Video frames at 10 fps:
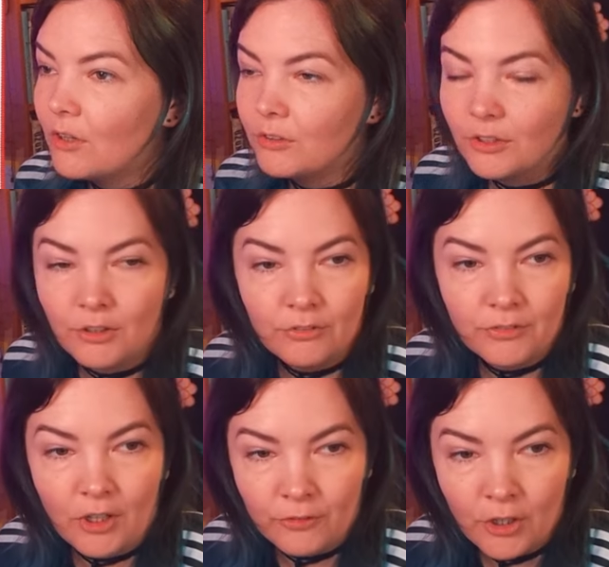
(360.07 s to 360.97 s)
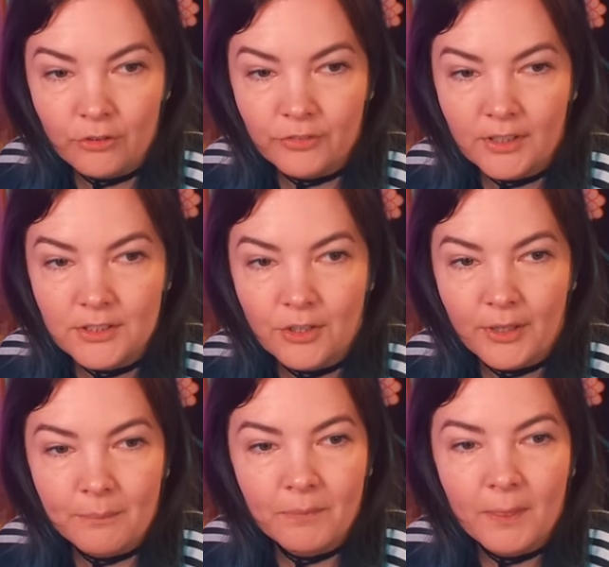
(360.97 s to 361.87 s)
of Ko-fi.
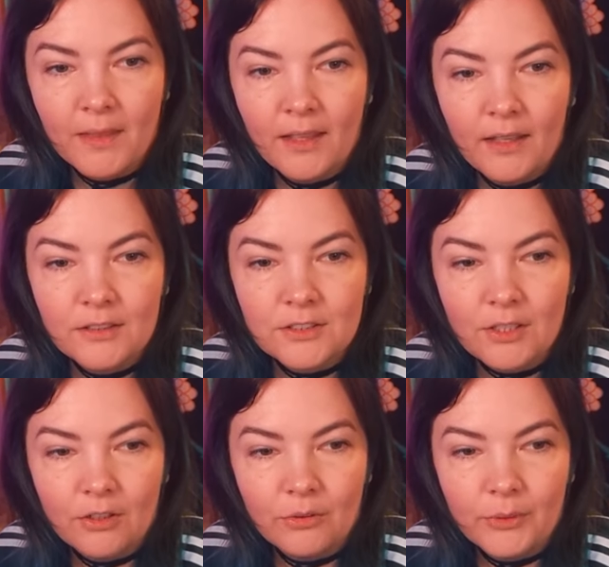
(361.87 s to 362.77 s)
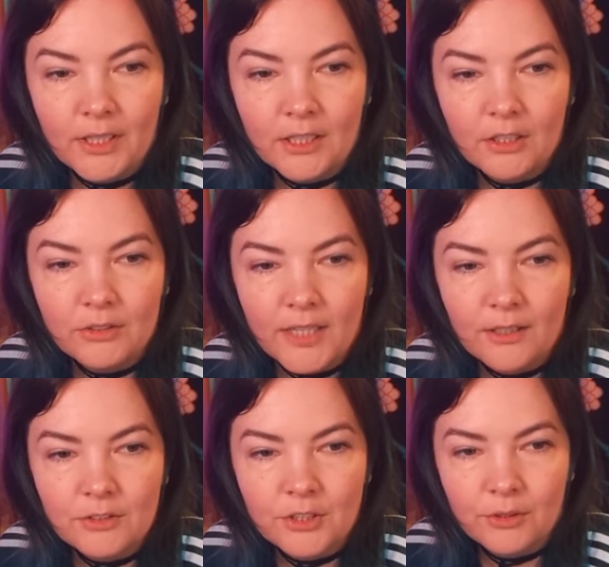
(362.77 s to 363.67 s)
So we can go
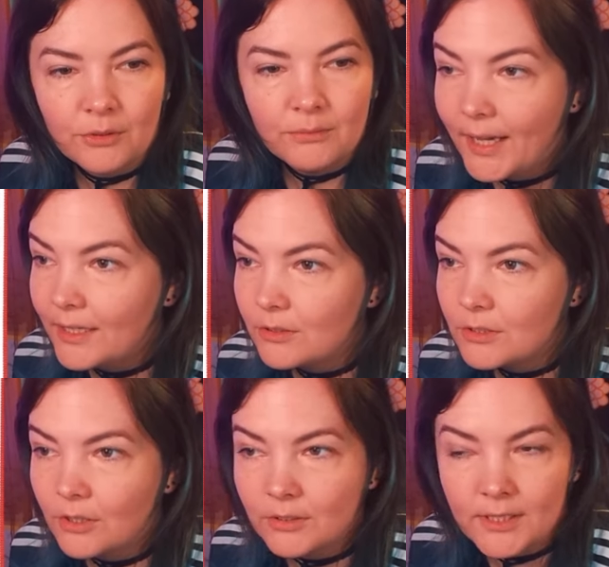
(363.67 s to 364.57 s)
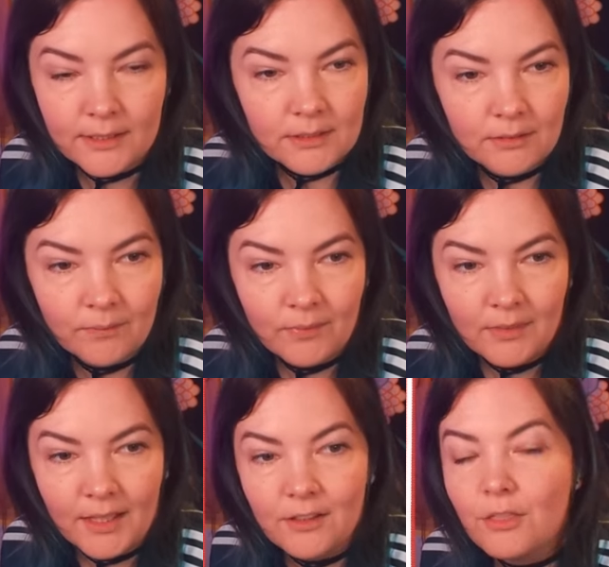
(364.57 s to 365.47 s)
down to adult content
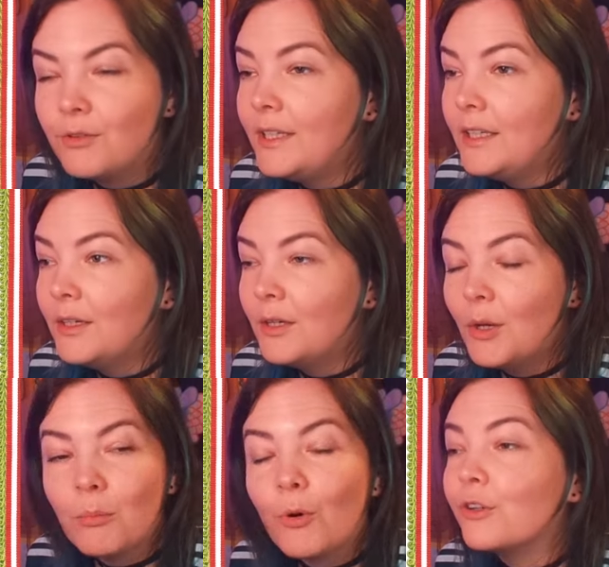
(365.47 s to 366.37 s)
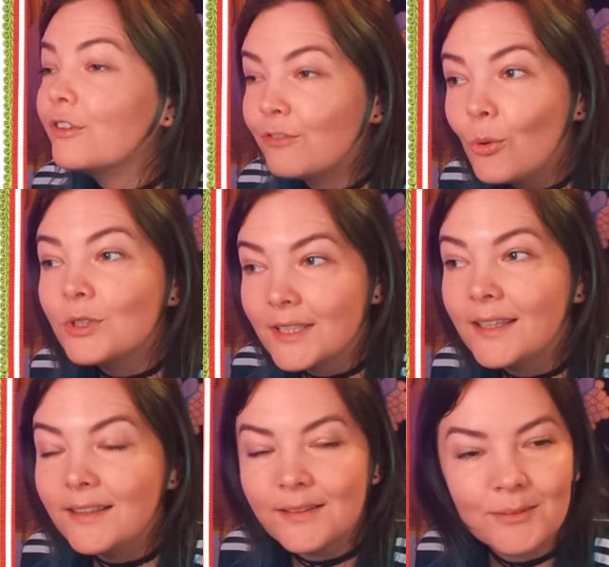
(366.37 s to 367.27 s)
at
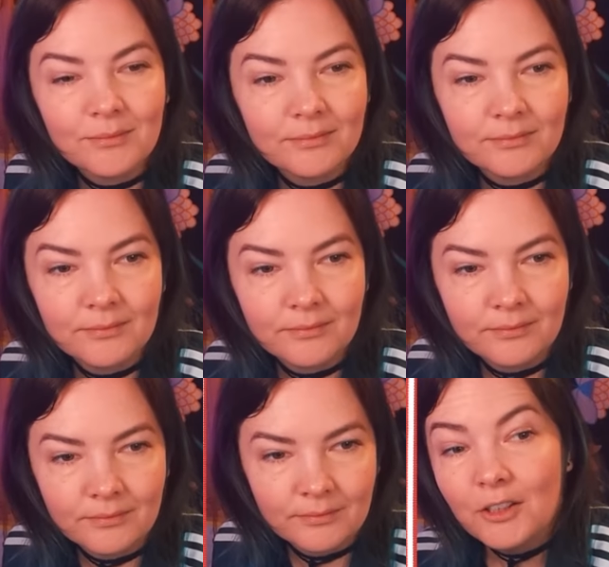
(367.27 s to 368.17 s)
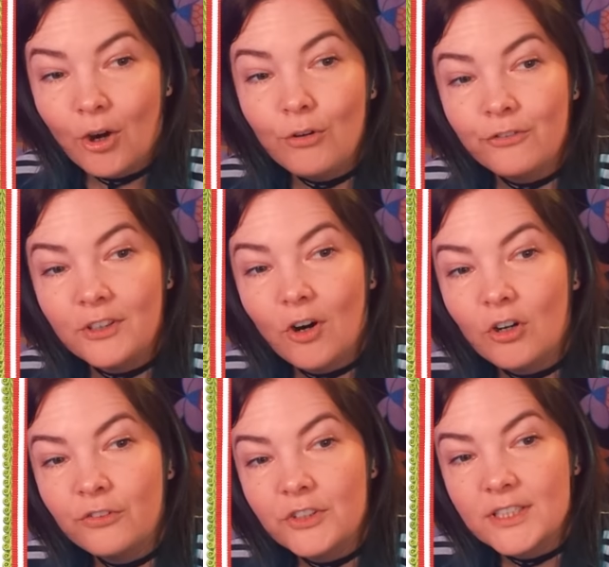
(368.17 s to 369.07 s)
3.14. Ko-fi
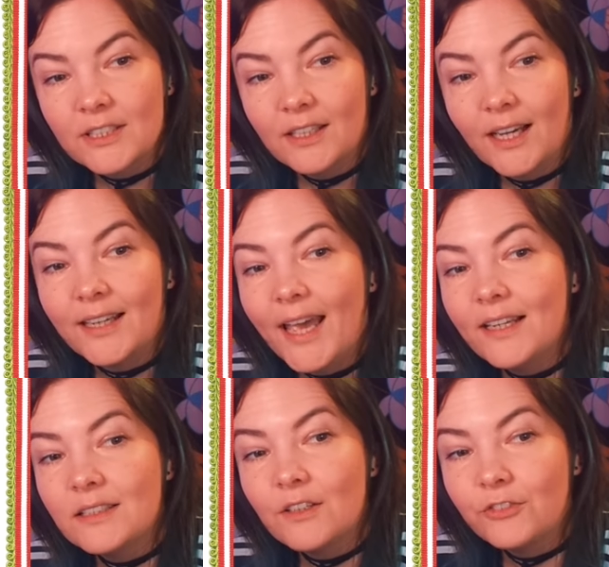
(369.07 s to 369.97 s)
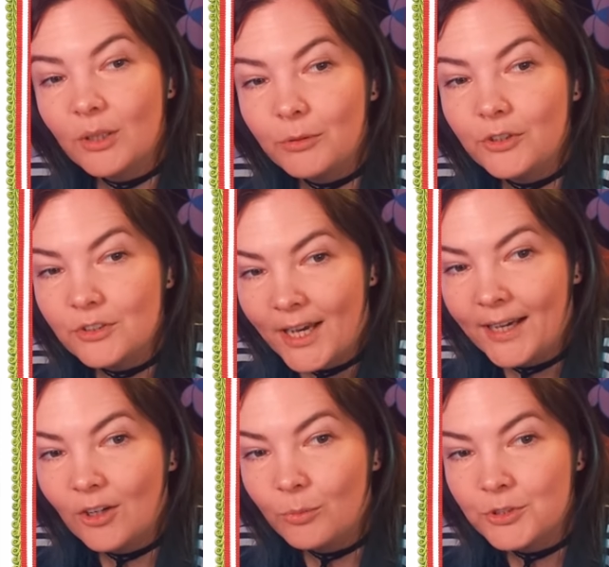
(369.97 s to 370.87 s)
offers an NSFW
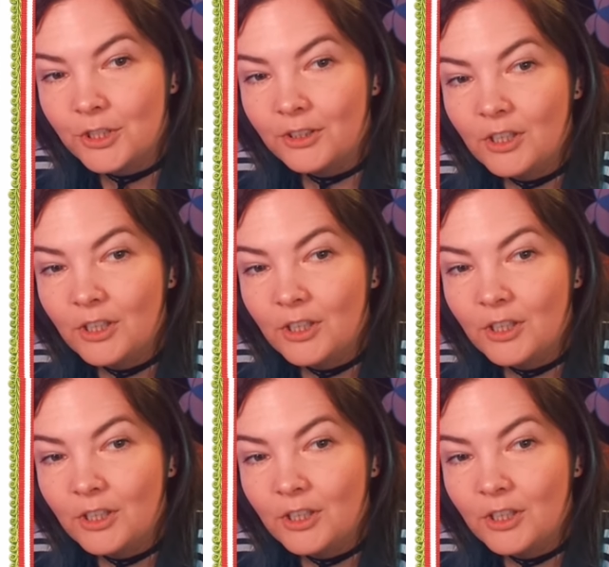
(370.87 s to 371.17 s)
tag option,